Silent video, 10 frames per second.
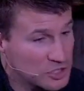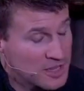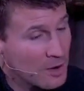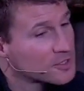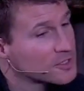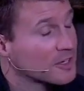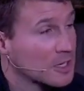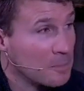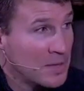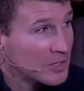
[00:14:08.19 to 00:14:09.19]
And now we're talking
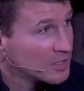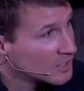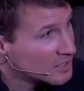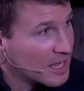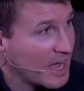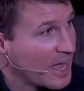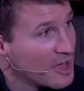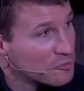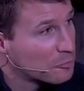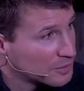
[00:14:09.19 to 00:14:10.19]
1.5 million
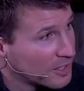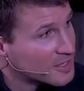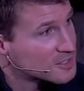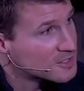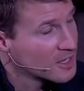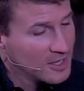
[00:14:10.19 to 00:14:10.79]
plus